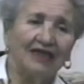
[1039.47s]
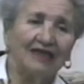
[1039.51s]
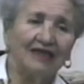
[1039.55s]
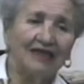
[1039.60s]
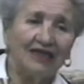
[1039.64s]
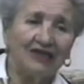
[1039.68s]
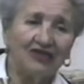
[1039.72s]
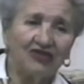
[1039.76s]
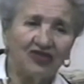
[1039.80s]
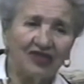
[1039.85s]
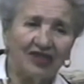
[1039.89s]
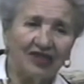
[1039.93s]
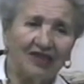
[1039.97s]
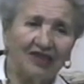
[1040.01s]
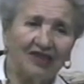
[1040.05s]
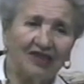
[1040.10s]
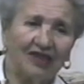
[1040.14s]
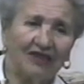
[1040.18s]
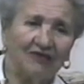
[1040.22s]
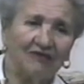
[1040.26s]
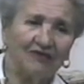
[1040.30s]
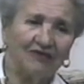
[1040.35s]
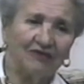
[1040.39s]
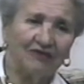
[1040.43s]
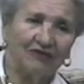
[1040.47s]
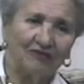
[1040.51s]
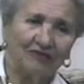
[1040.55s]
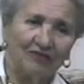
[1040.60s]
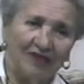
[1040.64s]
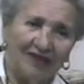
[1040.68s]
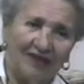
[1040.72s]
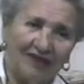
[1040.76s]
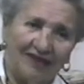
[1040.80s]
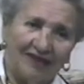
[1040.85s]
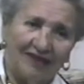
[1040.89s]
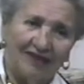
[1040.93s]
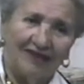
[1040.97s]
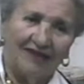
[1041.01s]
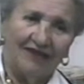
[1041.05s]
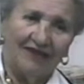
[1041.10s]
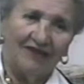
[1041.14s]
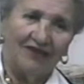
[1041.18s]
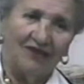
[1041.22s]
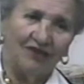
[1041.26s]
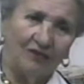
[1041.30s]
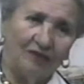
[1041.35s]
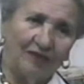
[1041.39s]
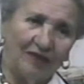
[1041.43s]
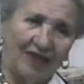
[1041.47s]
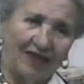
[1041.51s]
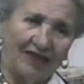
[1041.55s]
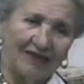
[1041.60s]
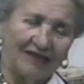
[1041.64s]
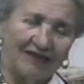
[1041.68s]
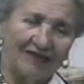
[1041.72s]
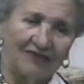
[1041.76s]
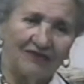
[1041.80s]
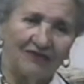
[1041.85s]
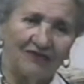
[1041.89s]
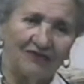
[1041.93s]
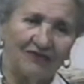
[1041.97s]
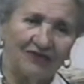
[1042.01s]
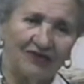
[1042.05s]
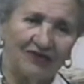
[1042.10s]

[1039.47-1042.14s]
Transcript: and then she came with me to Paris